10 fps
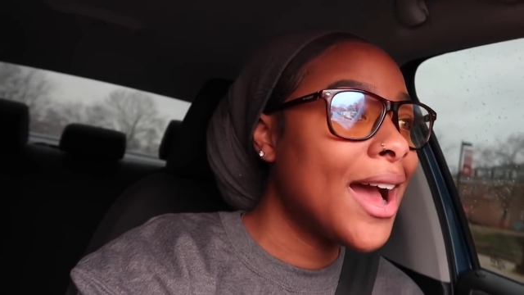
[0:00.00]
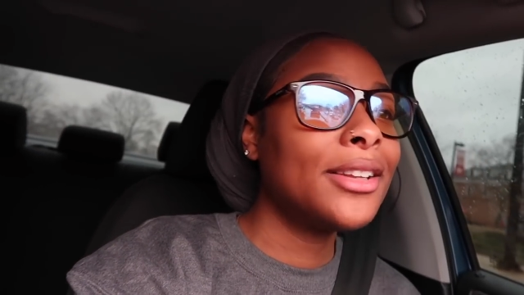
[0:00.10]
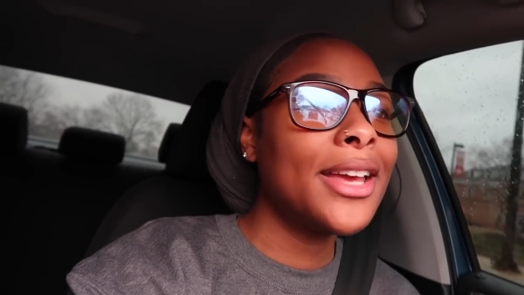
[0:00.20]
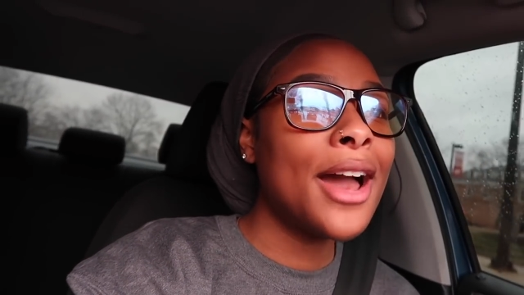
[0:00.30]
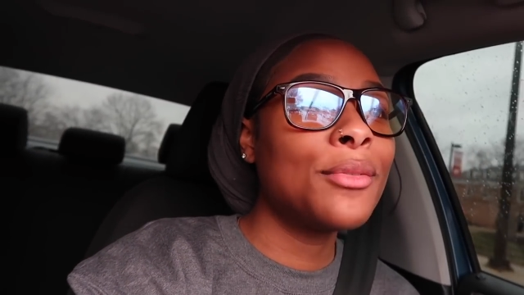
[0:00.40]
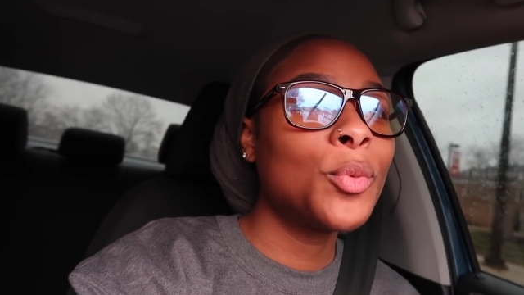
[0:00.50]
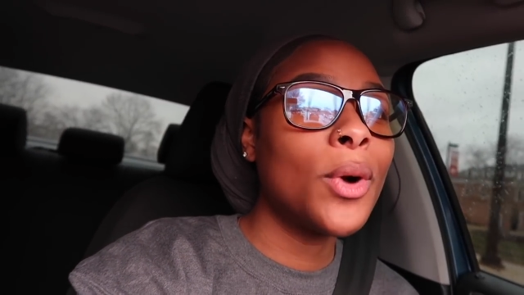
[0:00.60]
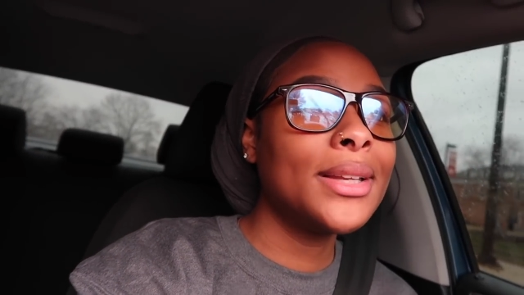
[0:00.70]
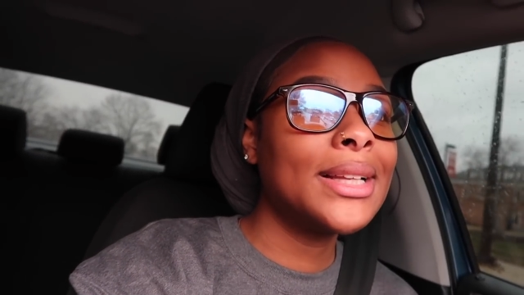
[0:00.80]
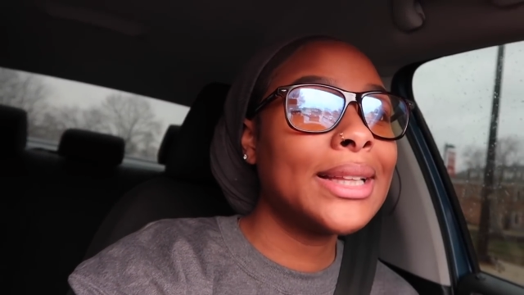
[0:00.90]
I only have
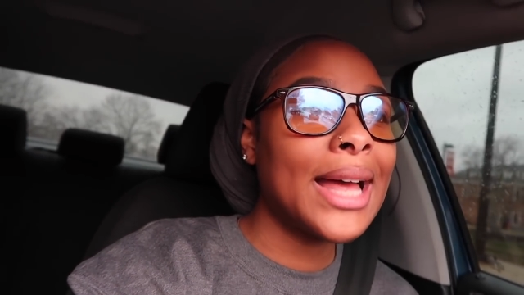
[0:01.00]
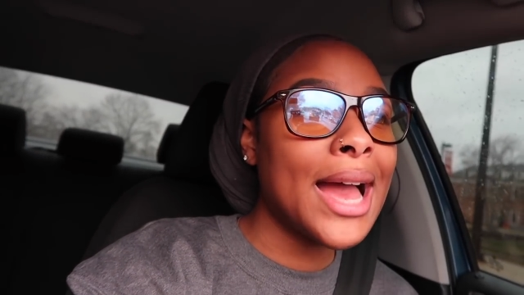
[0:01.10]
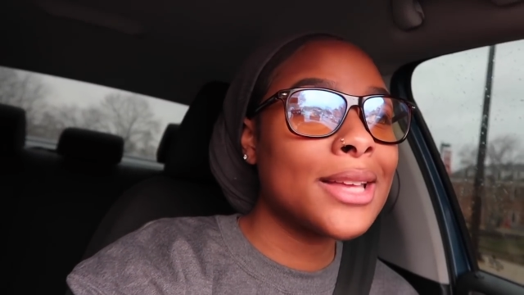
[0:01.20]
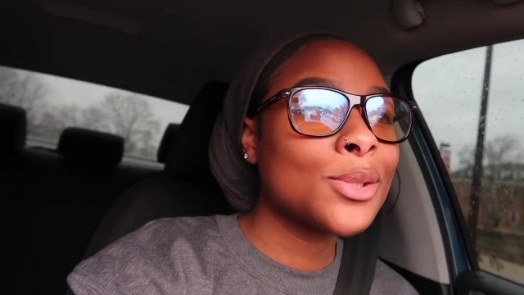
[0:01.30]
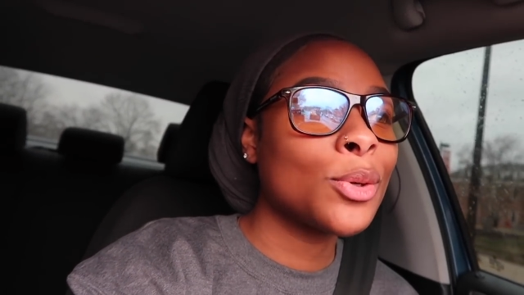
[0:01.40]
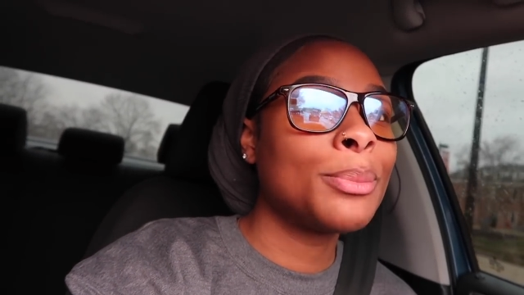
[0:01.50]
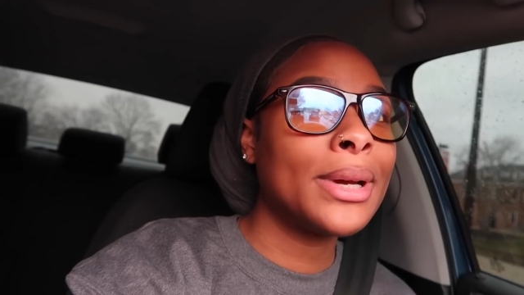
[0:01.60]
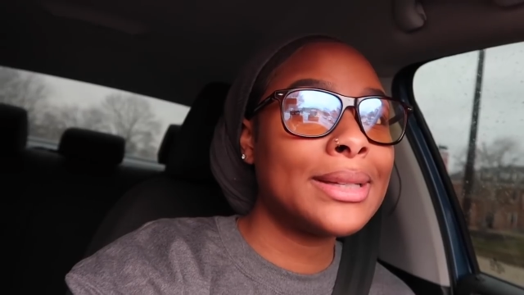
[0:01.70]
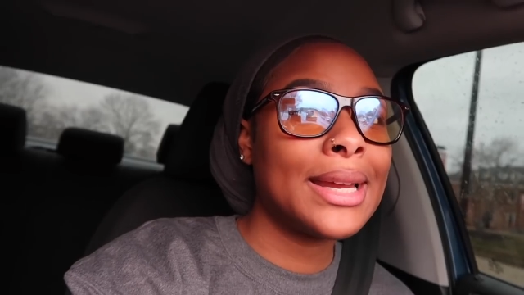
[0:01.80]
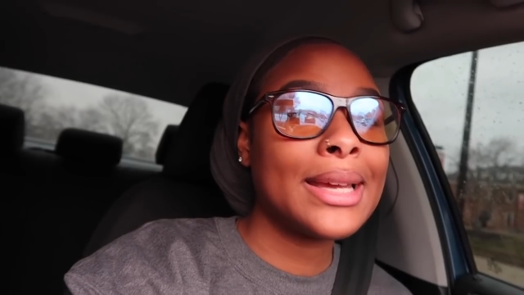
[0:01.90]
one class on
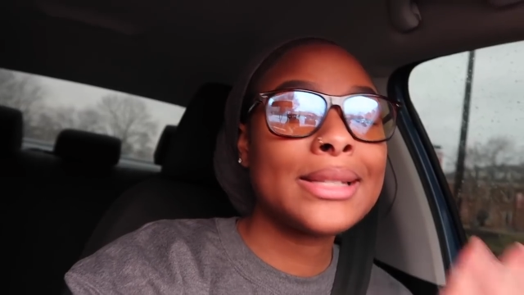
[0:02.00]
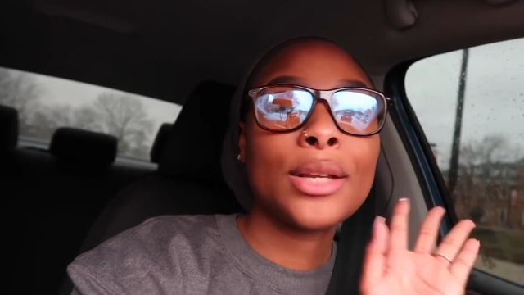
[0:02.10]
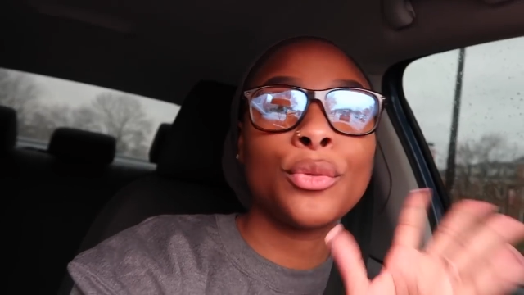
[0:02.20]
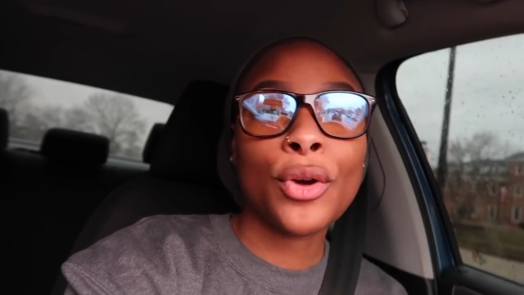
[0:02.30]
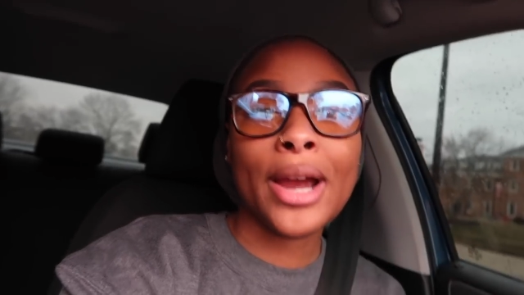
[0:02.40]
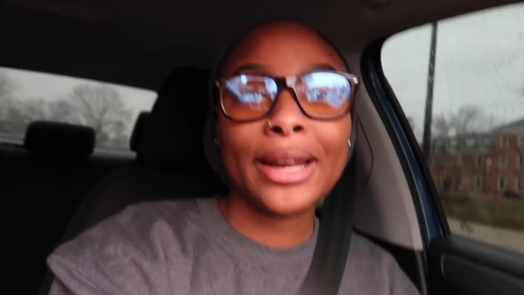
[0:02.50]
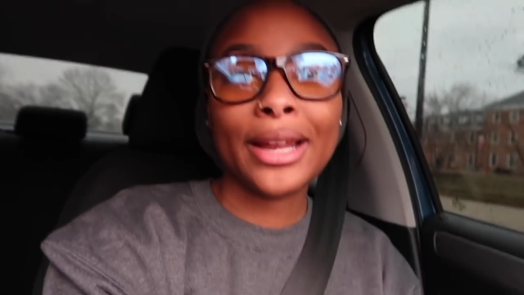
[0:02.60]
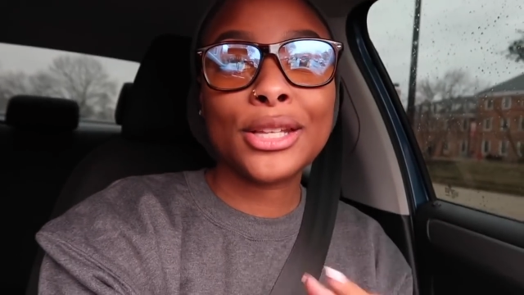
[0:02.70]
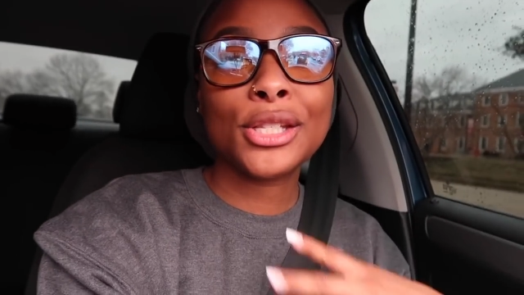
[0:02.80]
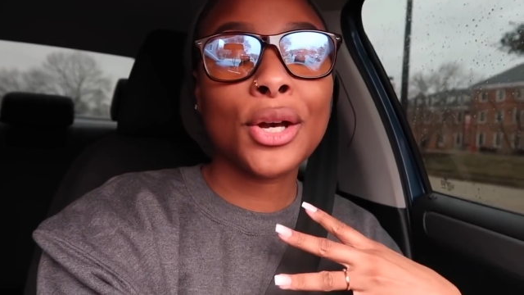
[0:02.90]
Mondays and
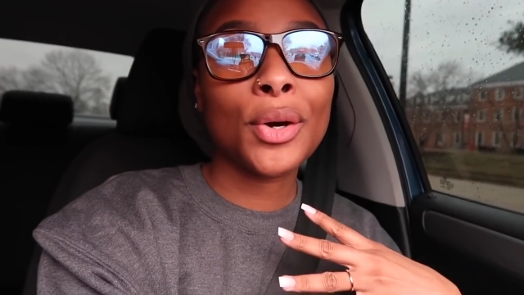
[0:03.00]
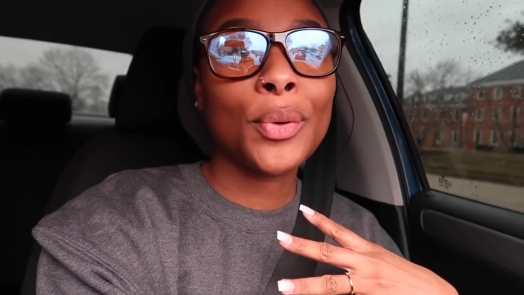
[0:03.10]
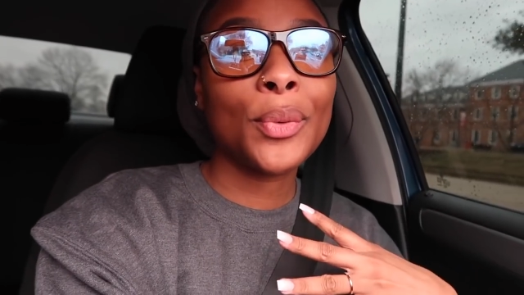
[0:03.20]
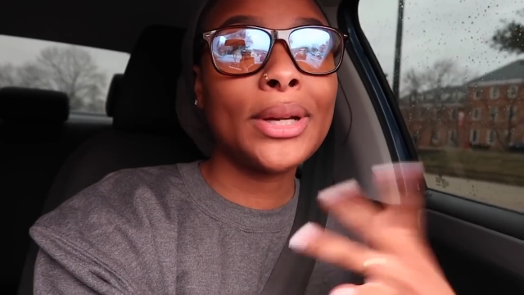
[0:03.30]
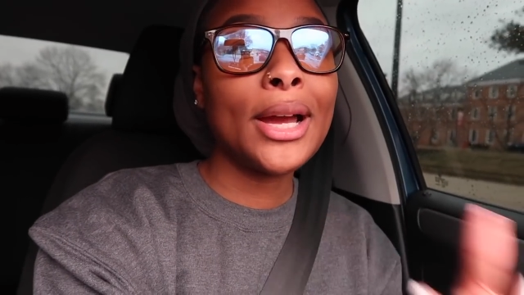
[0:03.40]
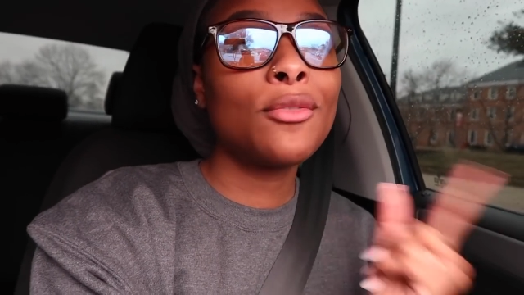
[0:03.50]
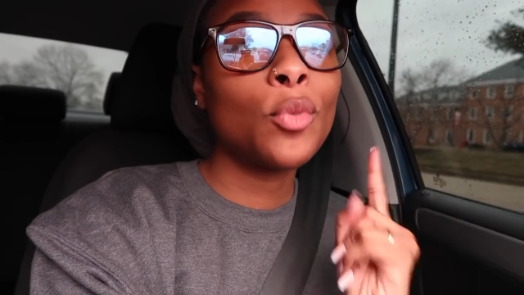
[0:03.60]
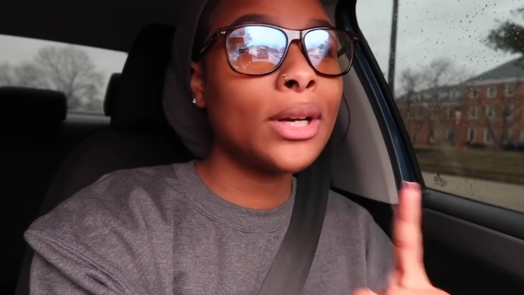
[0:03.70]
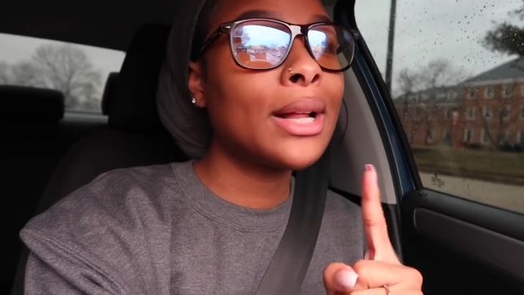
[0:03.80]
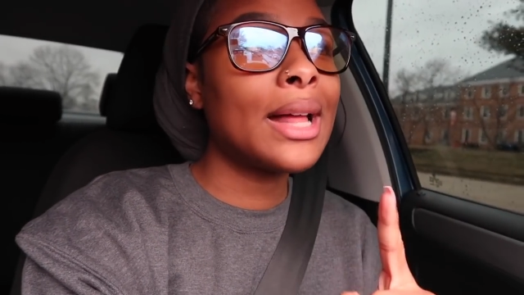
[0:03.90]
Fridays. So when I have
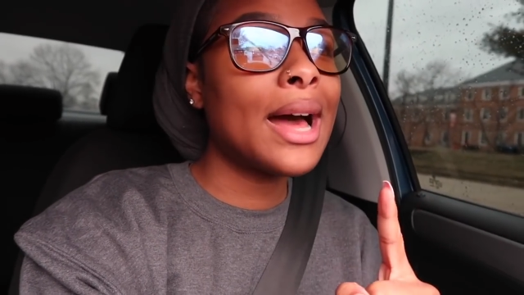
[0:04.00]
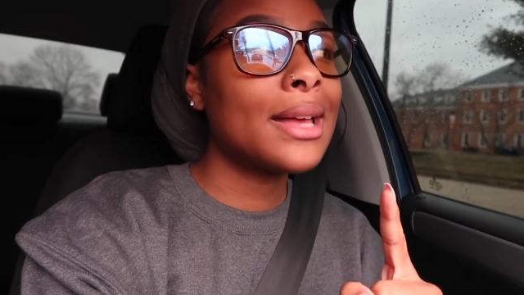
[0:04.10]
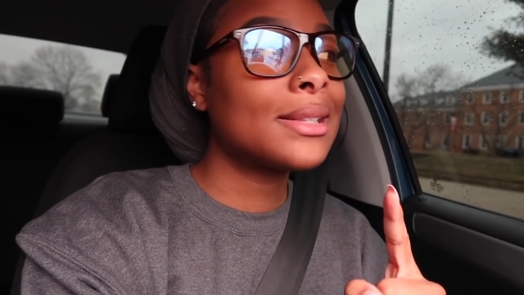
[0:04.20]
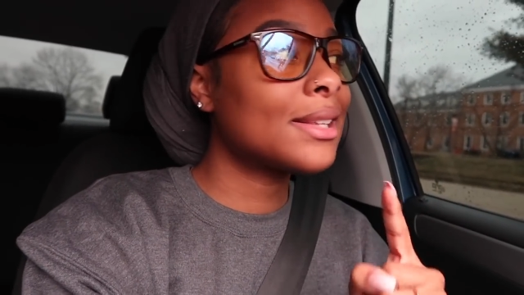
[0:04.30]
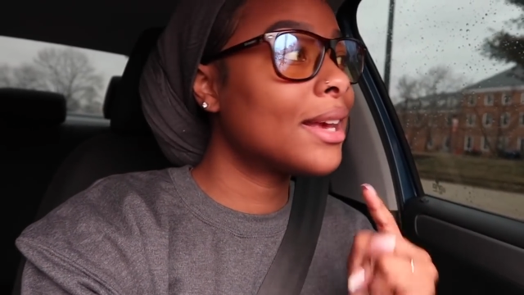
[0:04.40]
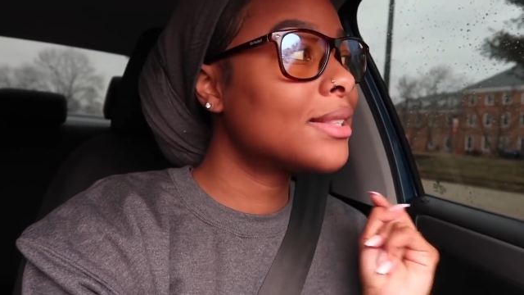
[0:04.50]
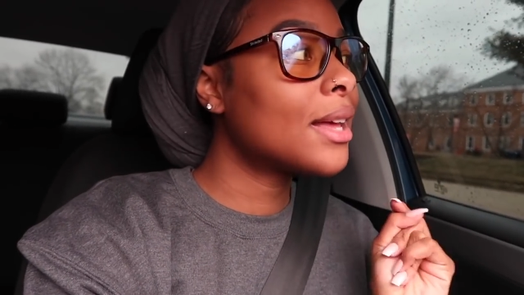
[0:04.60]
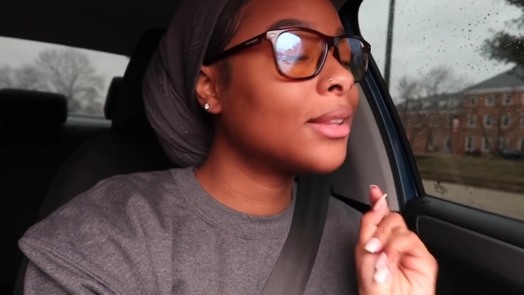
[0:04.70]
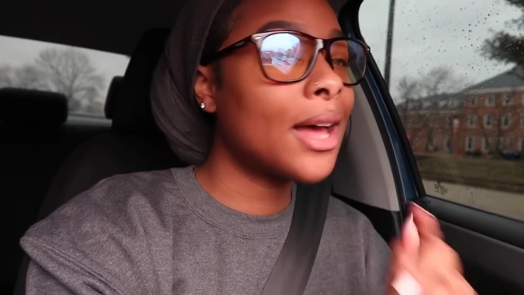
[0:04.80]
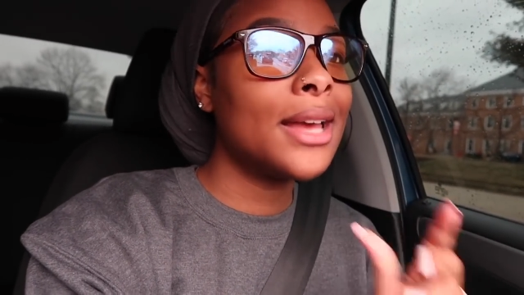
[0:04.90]
one class, it's a lot.